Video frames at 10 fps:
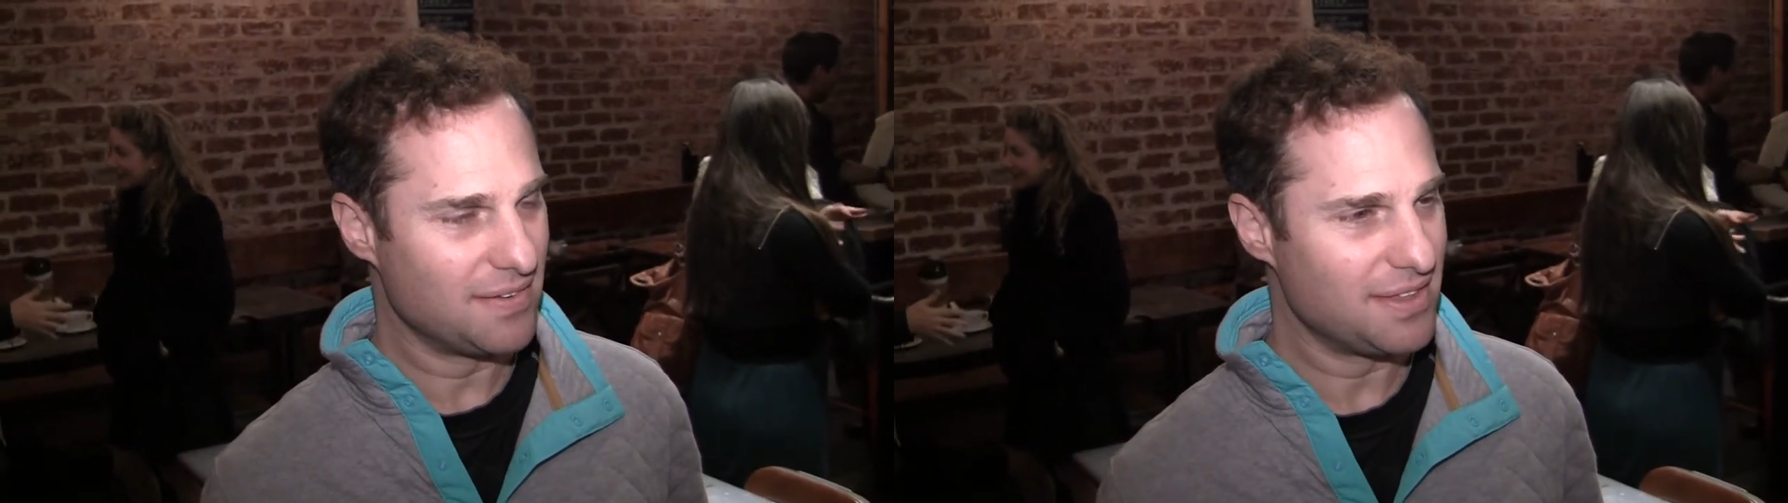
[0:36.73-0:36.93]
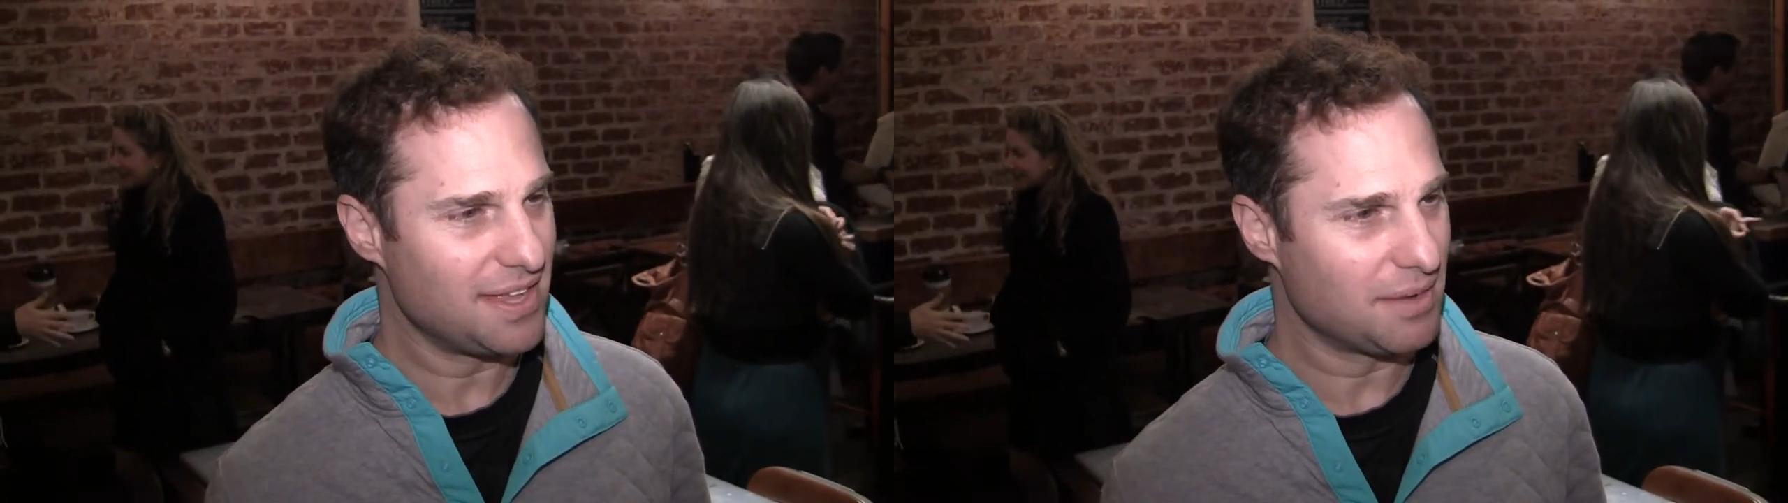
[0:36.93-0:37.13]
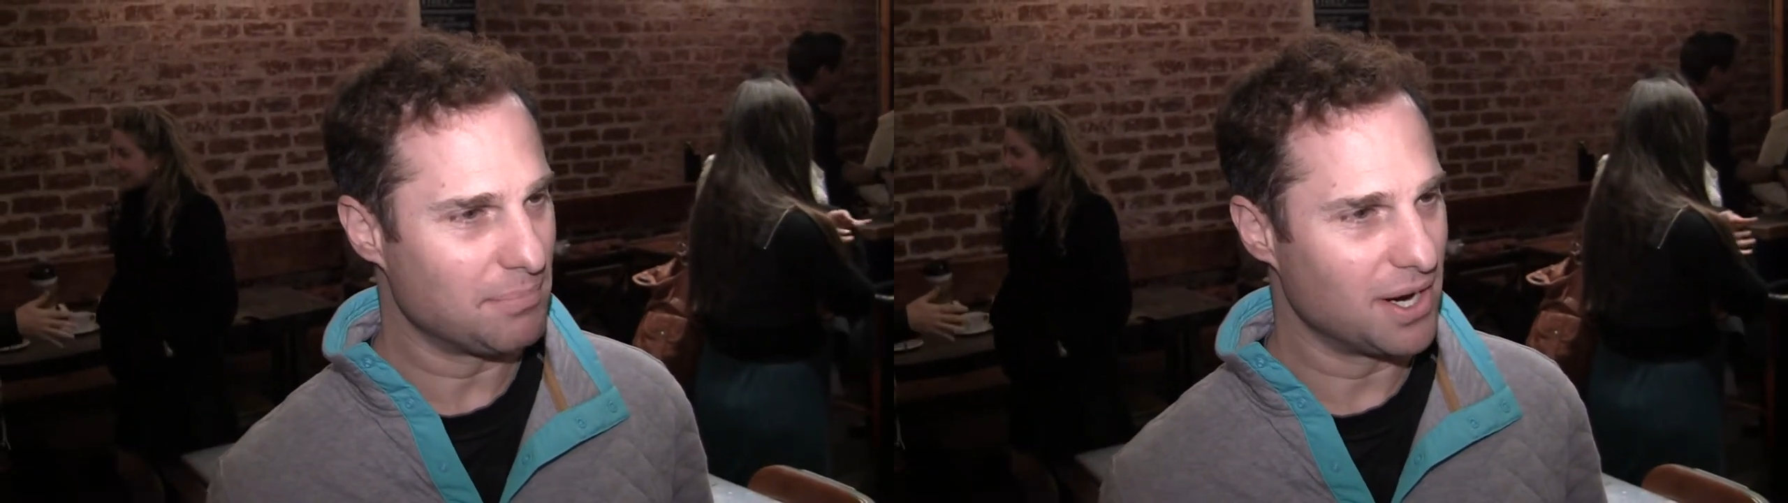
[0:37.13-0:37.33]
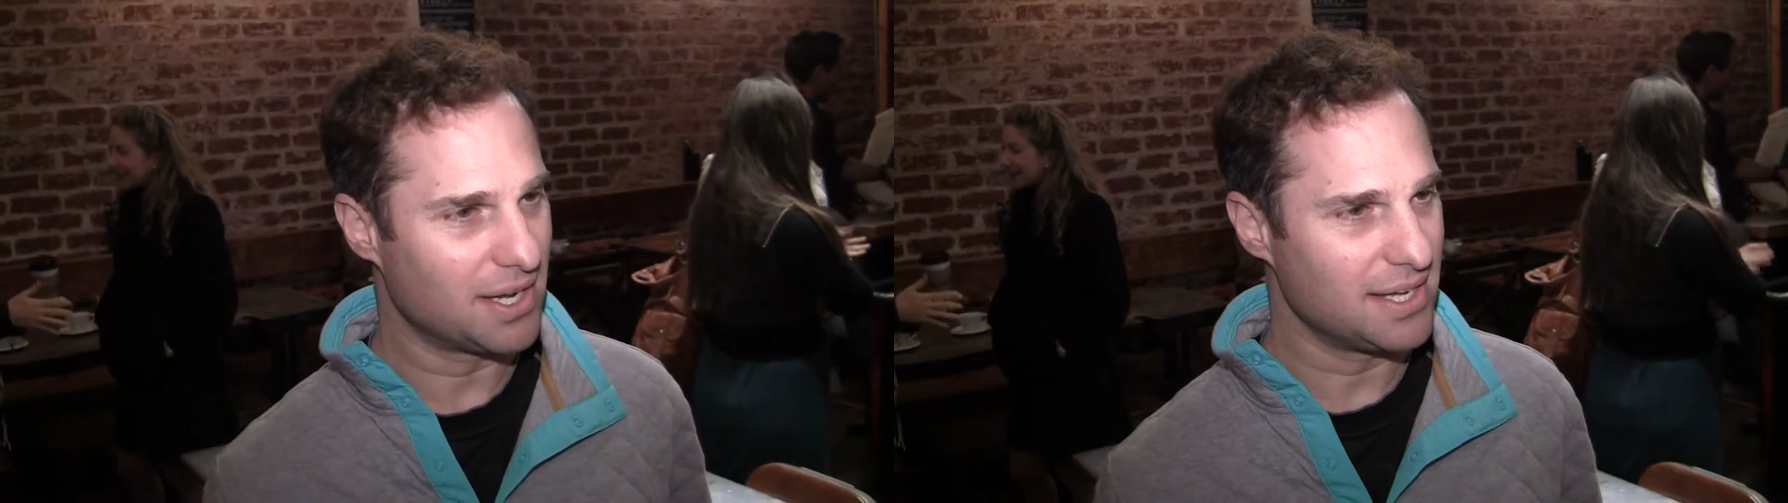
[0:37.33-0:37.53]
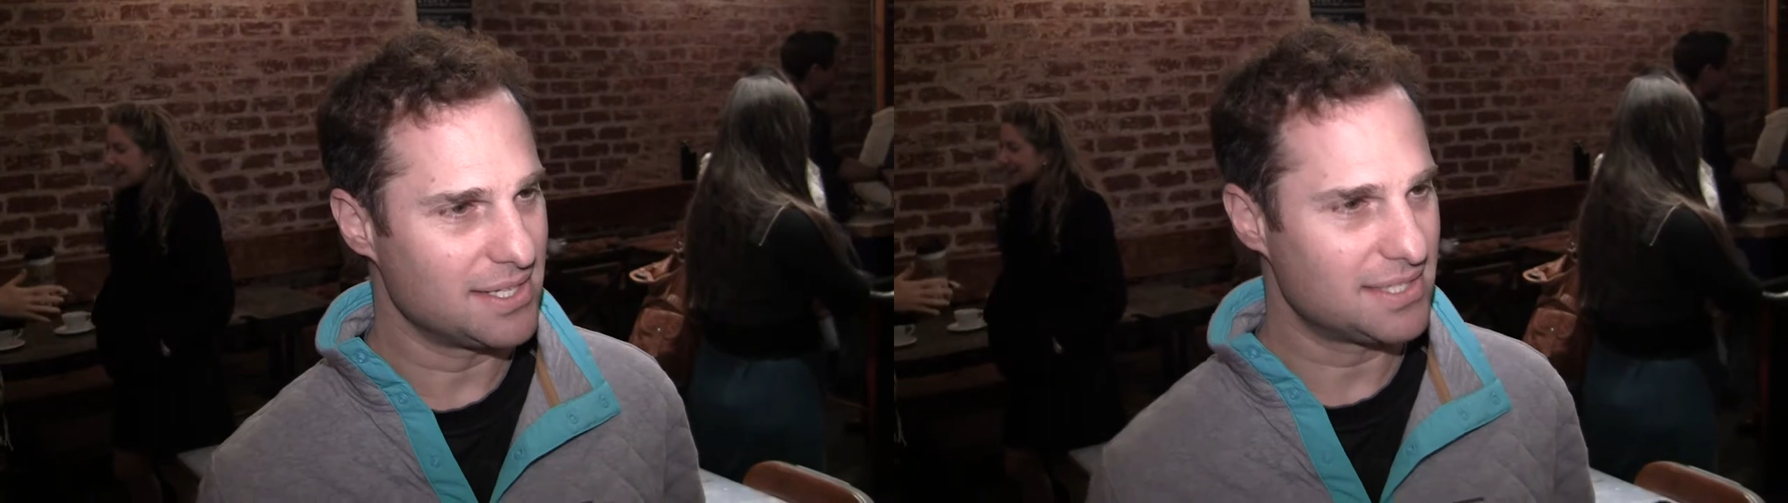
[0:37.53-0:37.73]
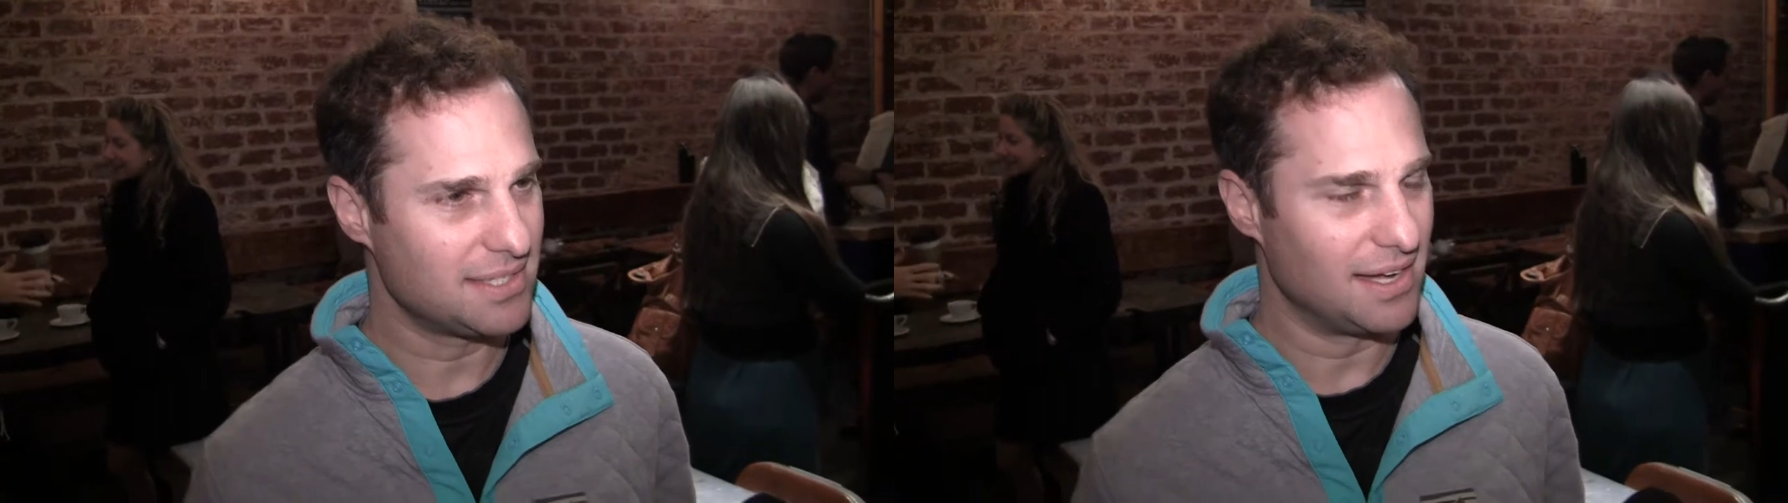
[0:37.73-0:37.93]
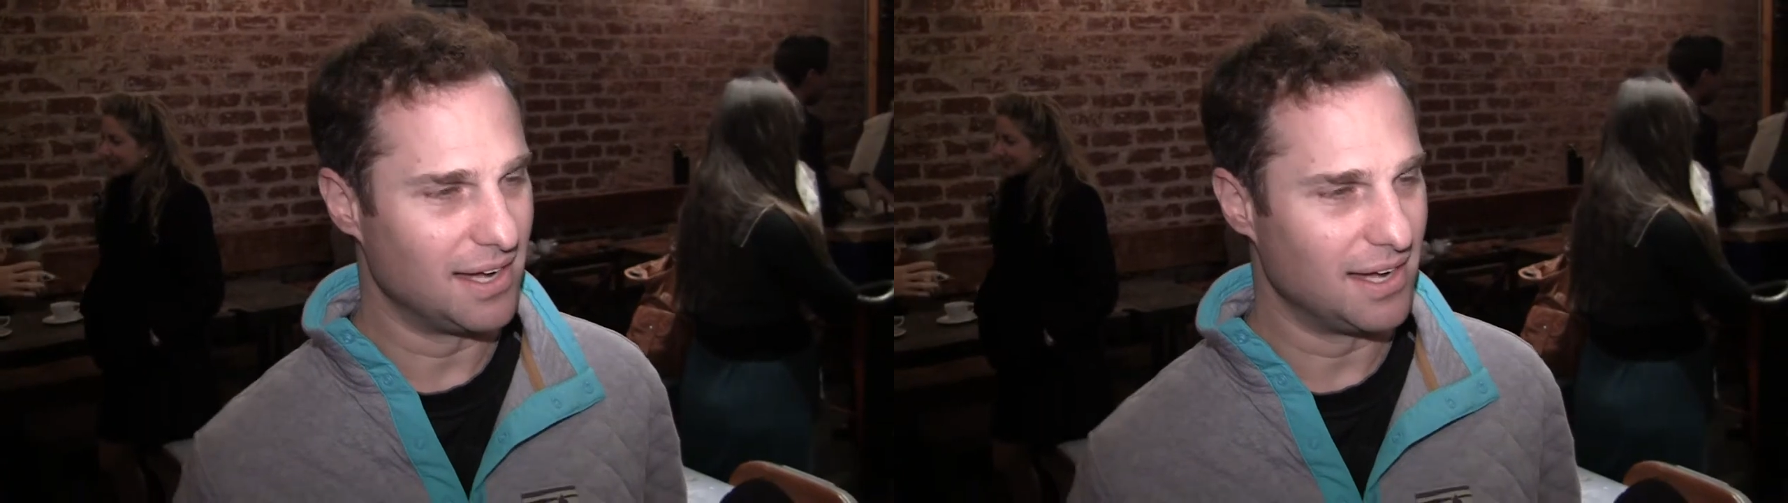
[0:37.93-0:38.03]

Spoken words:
I think Marcus